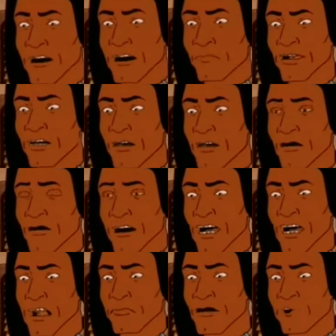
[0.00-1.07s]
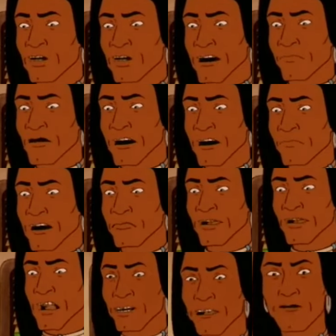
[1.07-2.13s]
Come in. I'll brew some
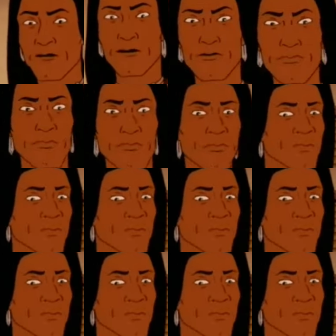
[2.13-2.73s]
chamomile tea.